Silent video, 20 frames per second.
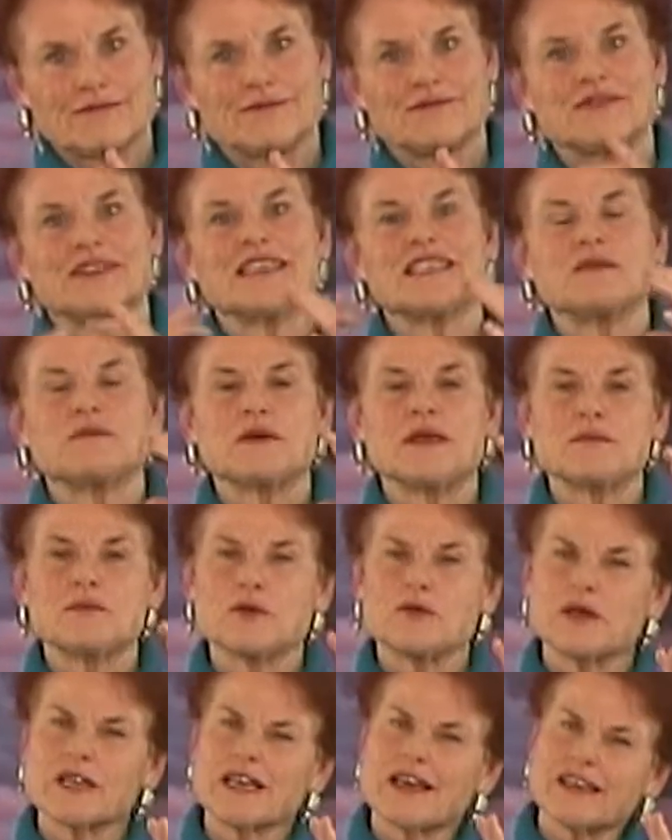These
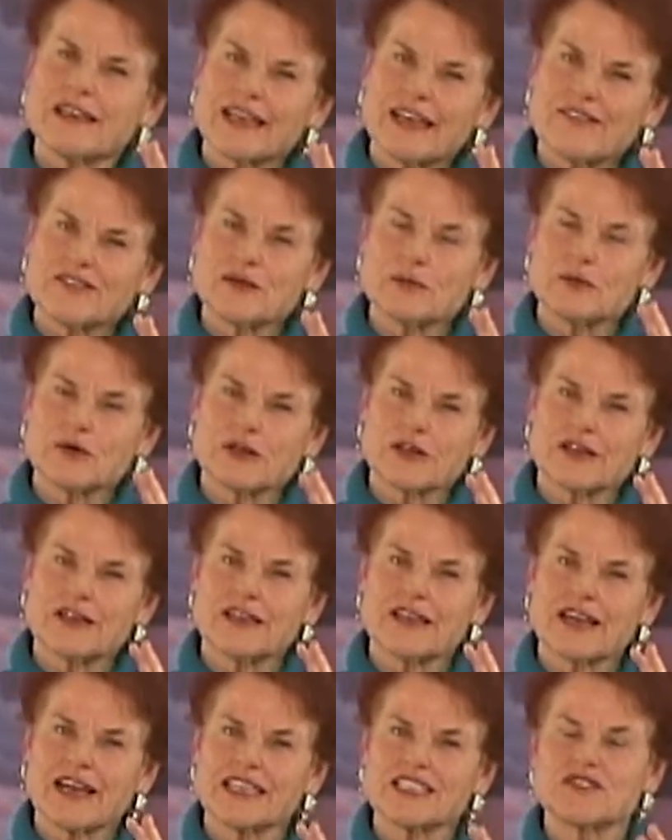people we kind of have to put on a
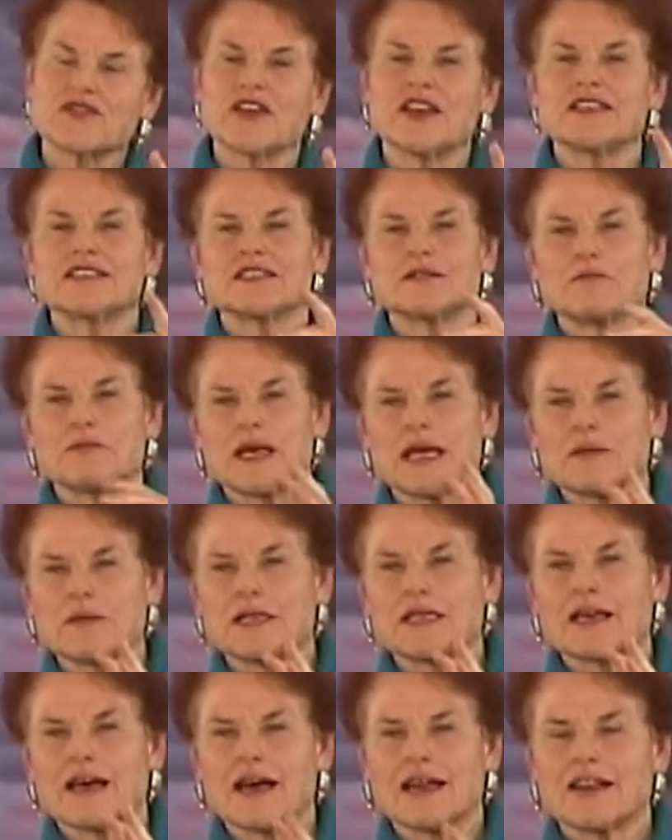nice face, and maybe
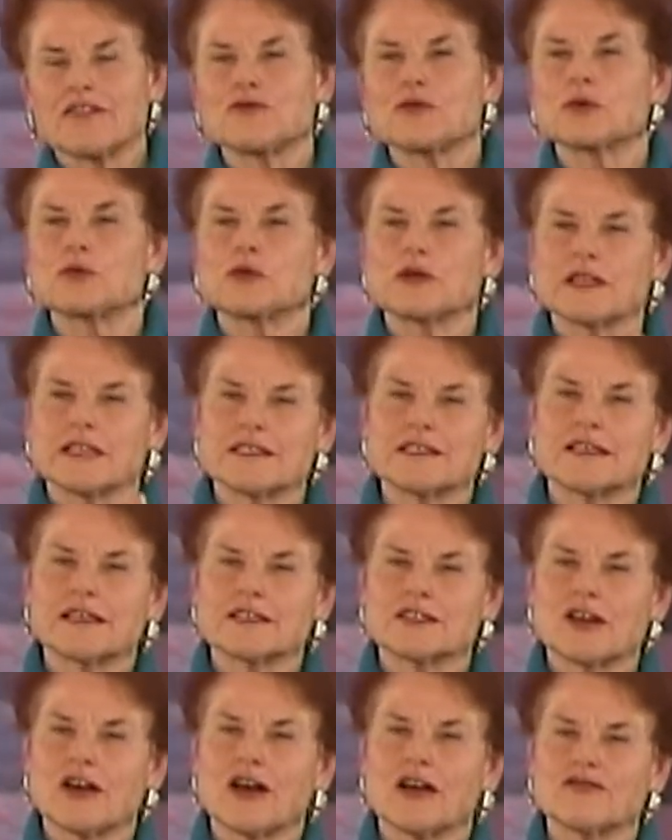not if we're really
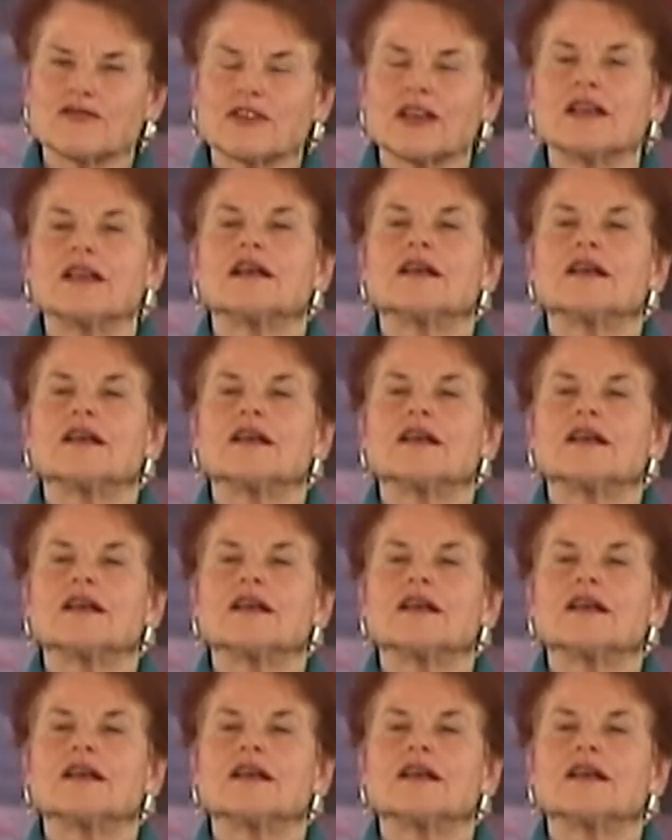ticked off.